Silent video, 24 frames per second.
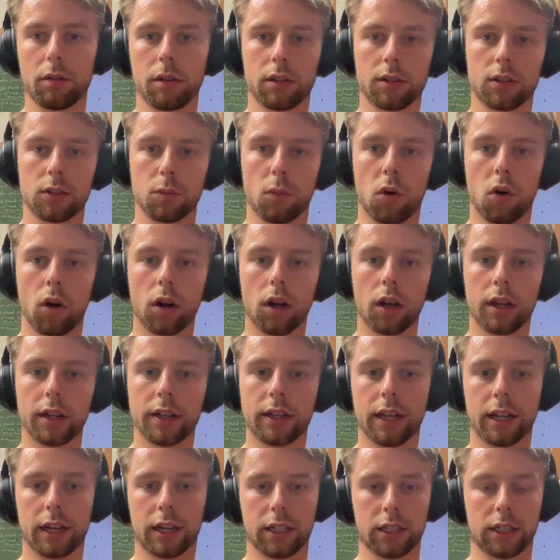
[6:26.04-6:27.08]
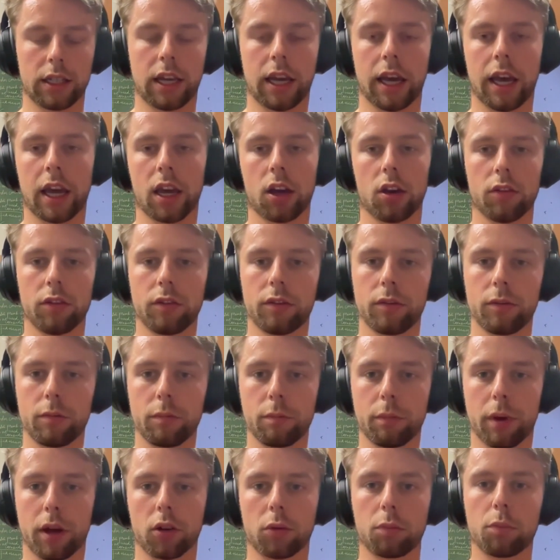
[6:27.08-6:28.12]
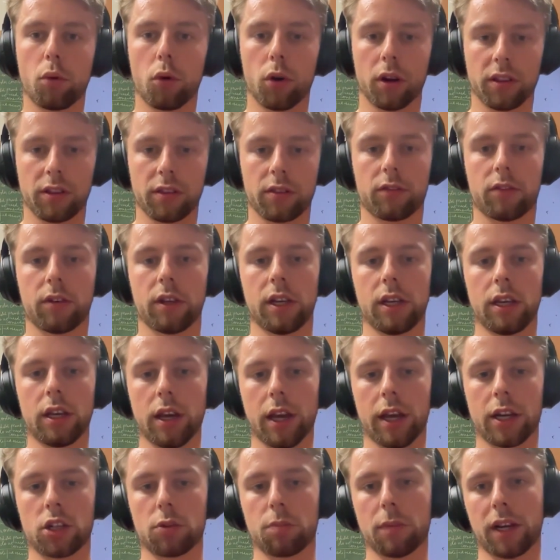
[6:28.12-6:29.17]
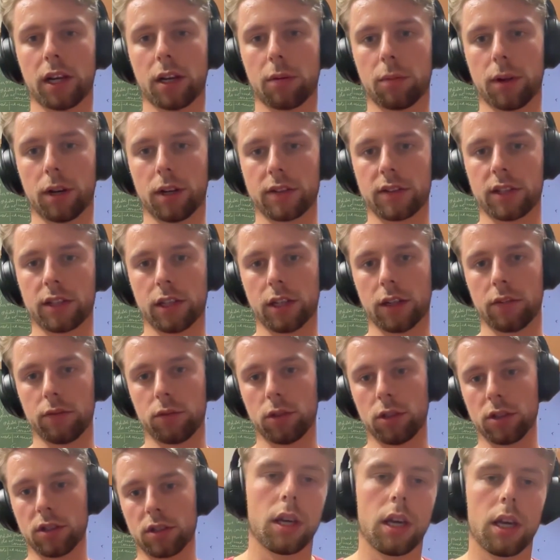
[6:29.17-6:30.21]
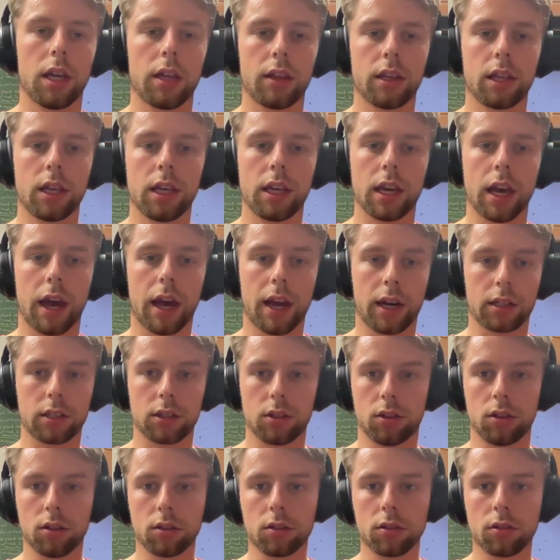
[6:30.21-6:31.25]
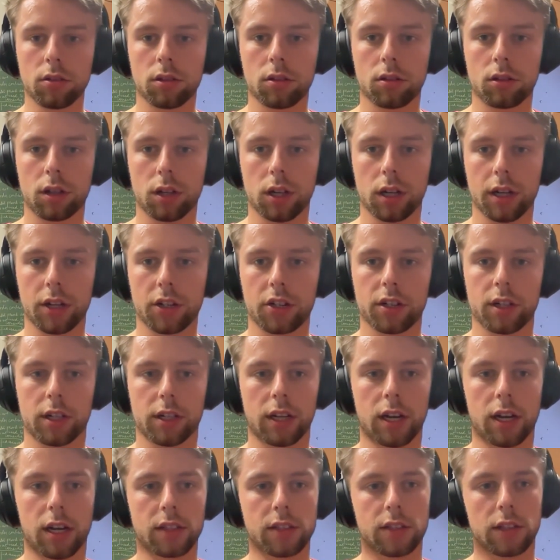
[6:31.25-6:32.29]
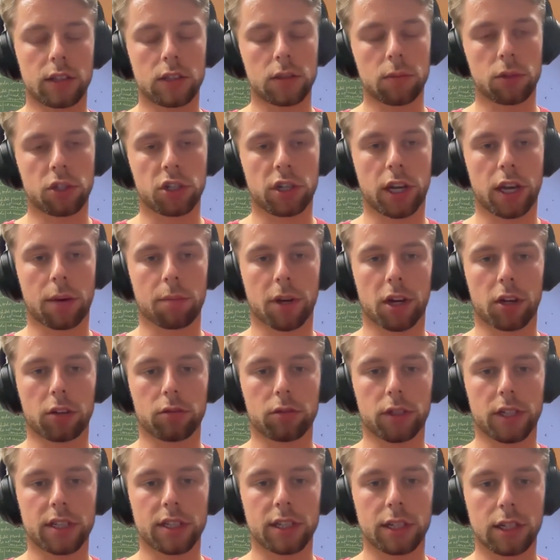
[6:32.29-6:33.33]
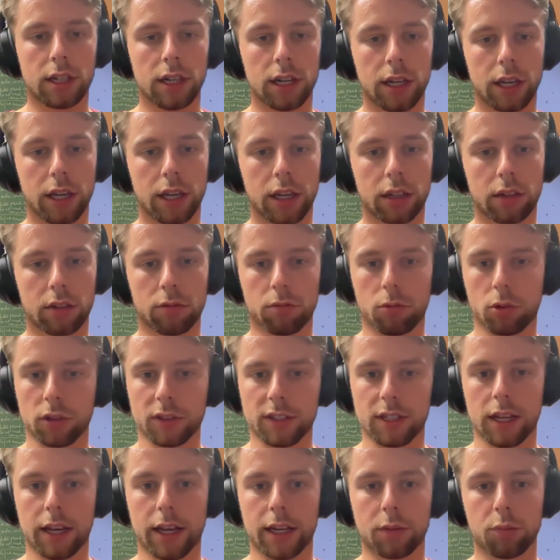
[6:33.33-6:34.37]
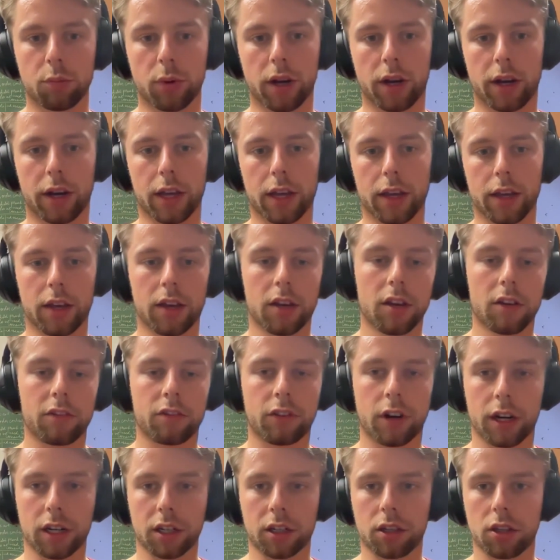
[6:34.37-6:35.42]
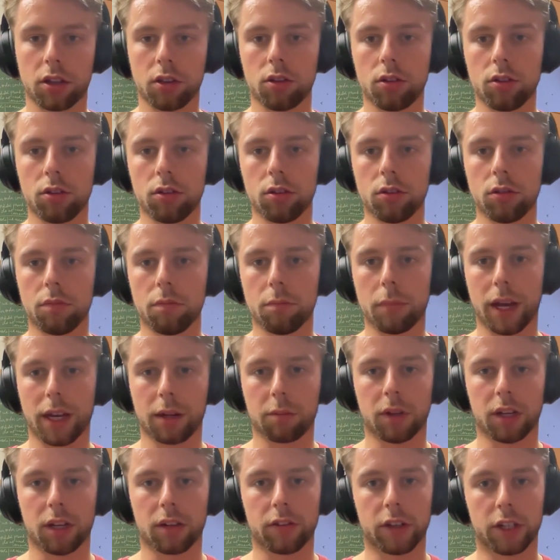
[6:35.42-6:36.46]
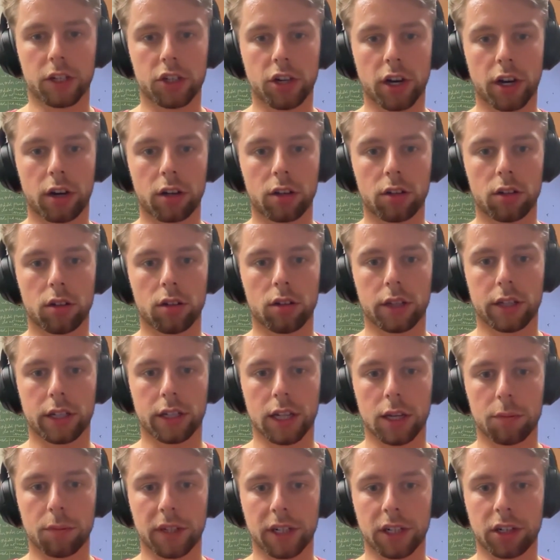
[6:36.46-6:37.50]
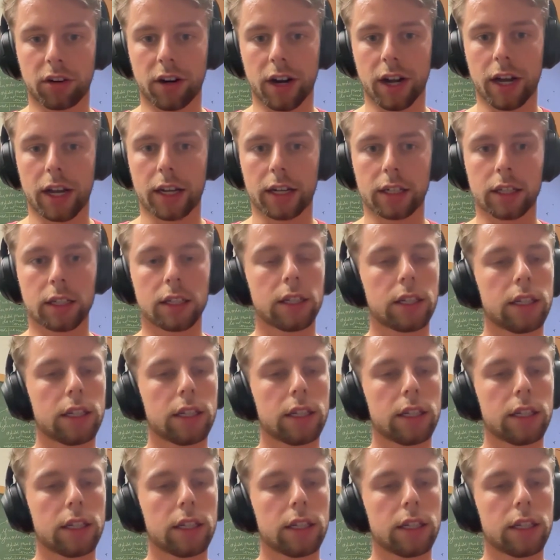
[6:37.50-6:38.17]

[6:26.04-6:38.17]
smaller than K of about 0.3 h megaparsec inverse. In the ACT autocorrelation analysis, which came out recently and was led by Frank Q, Matt Madhavacharil, and Neil McCrann,